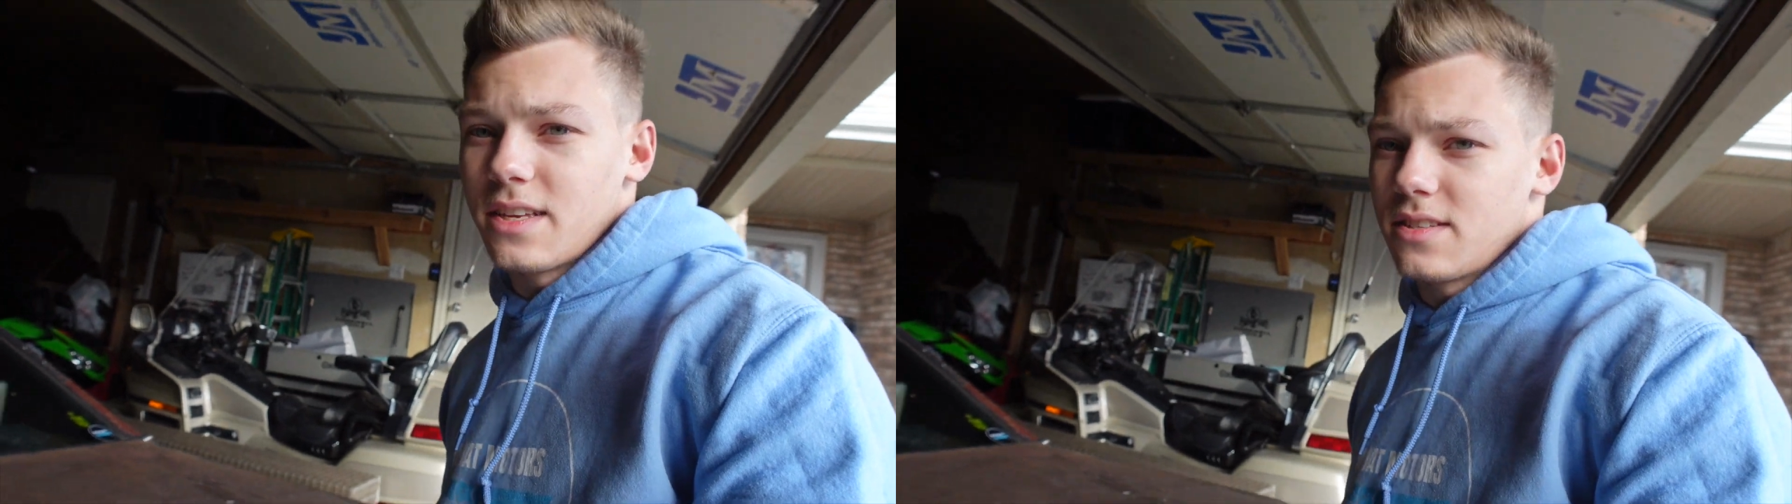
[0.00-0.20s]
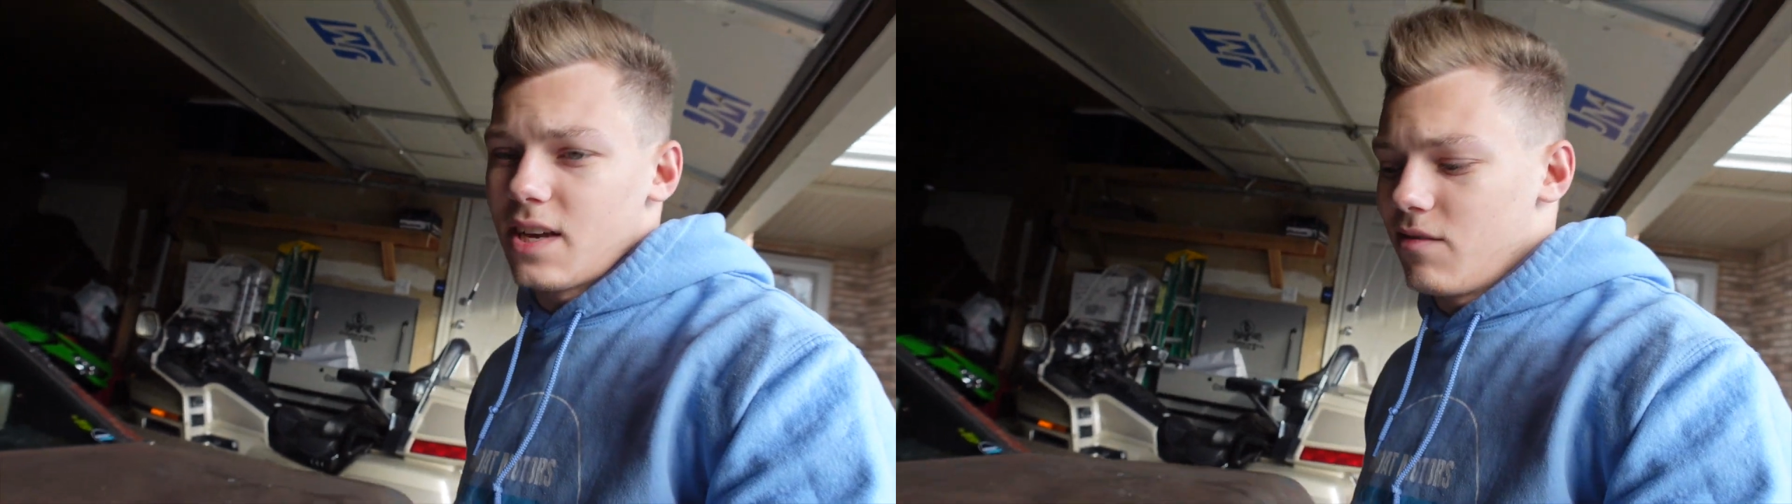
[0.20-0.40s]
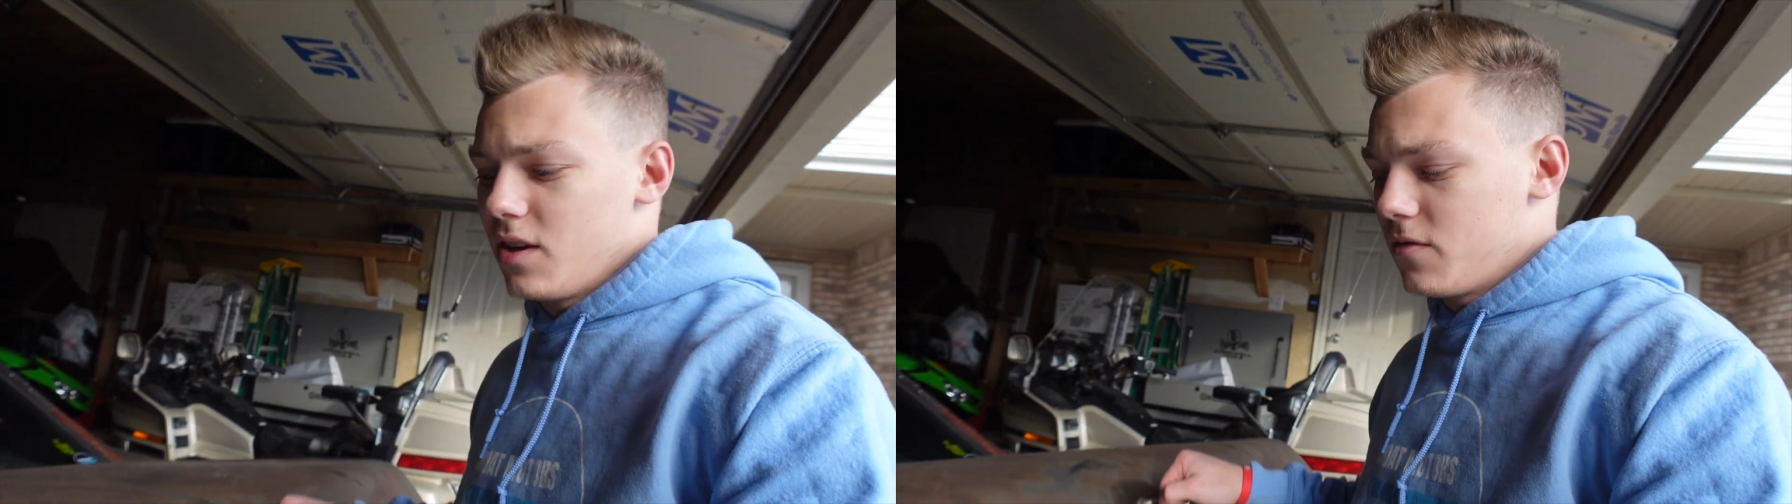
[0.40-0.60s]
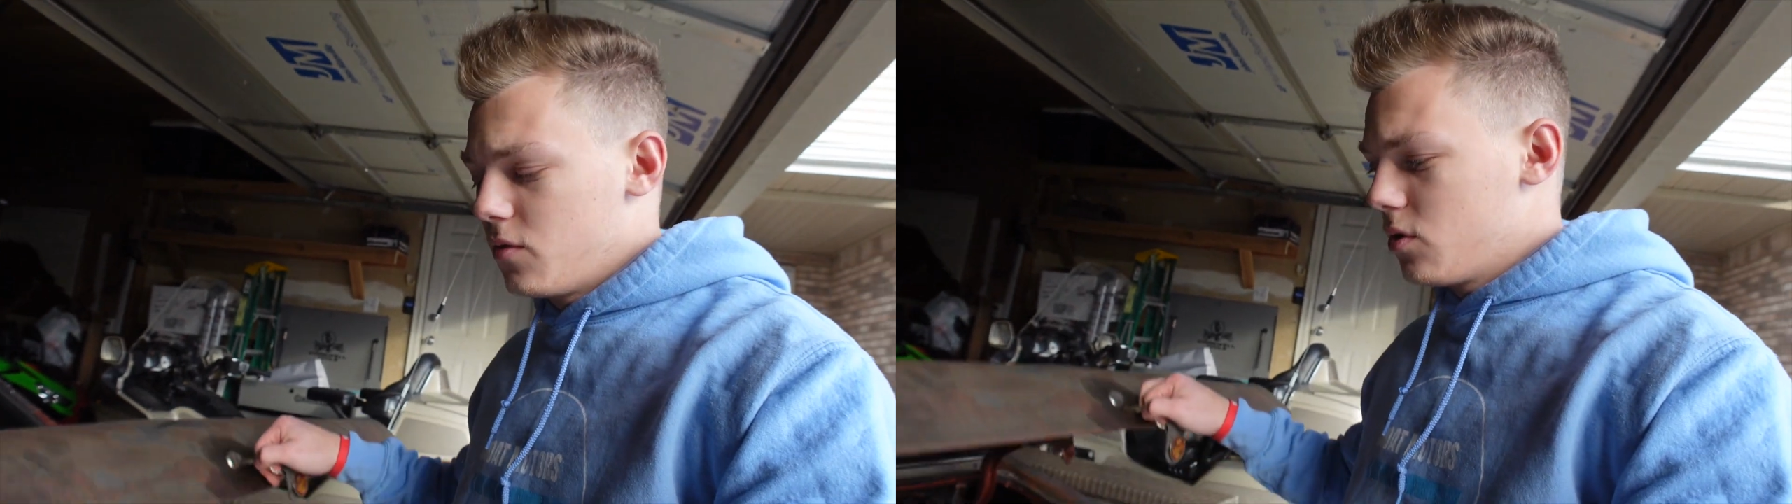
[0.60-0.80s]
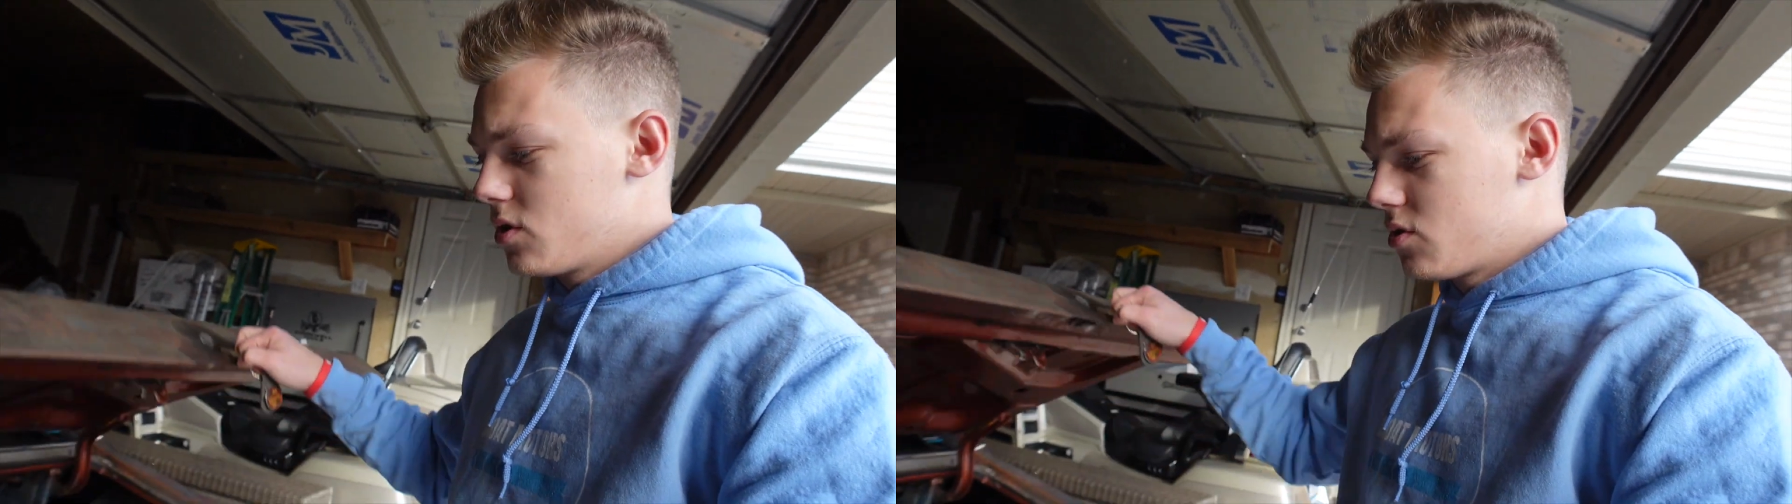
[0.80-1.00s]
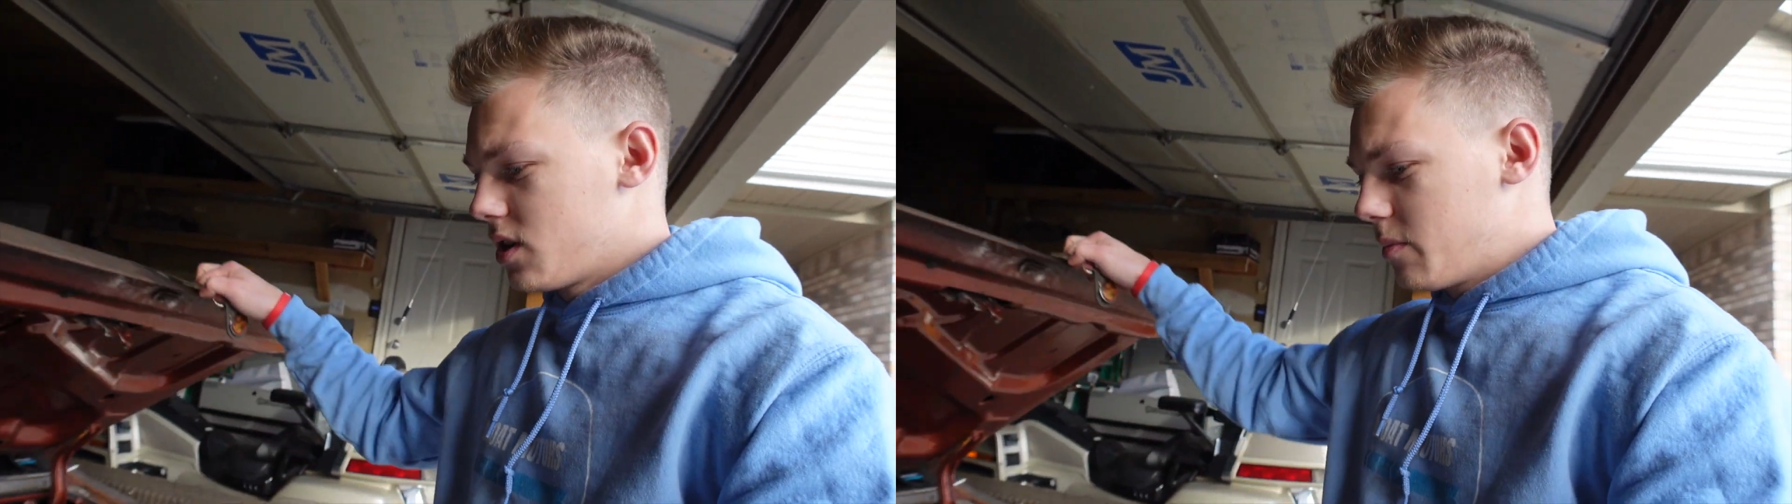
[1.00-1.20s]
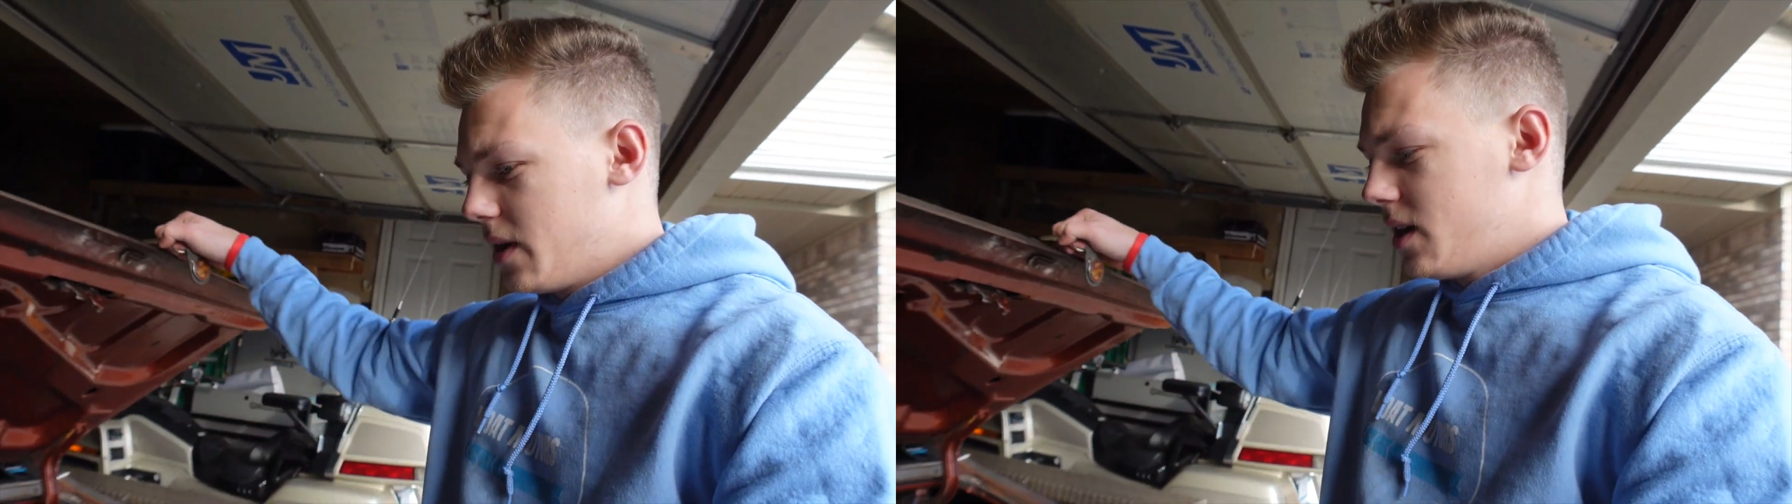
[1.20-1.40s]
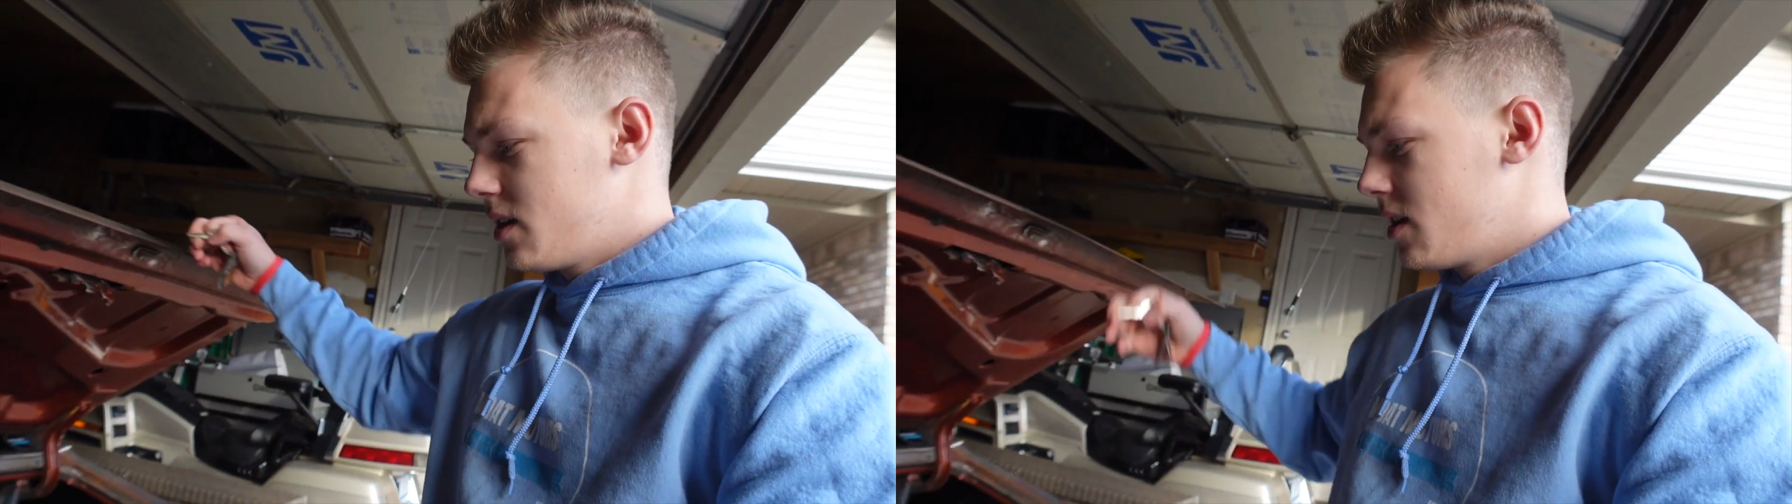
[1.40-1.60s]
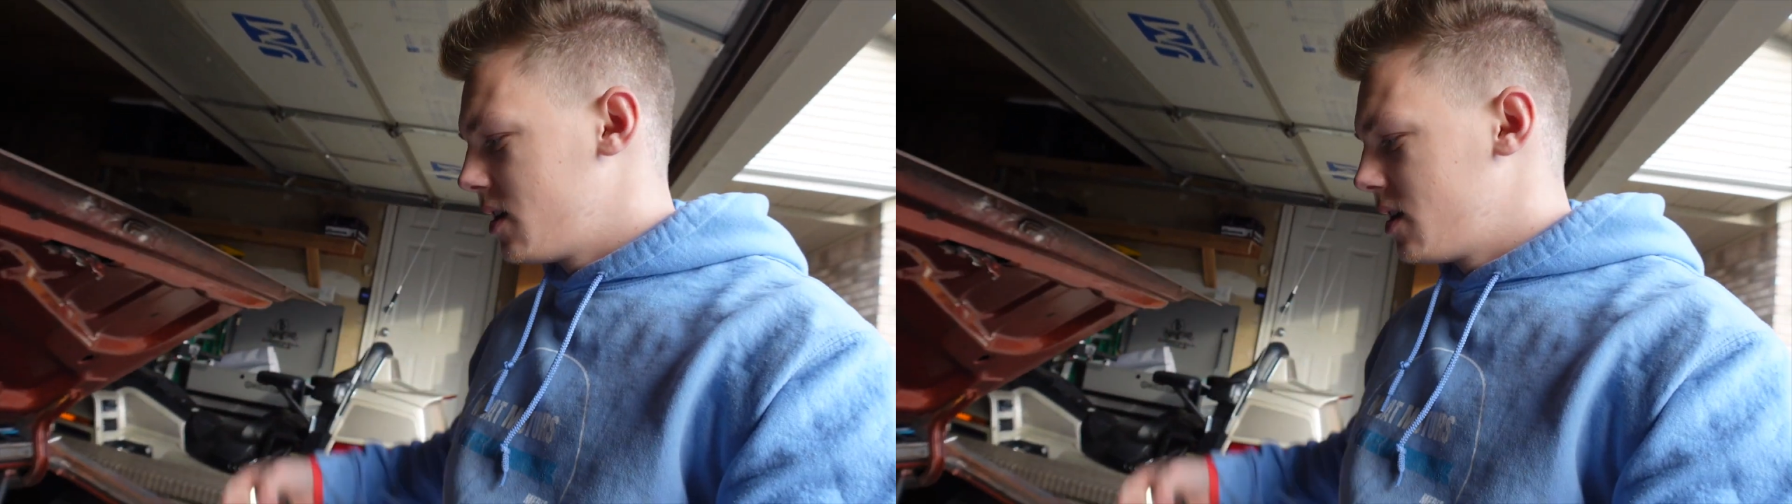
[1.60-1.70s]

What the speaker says: 74 trunk fan.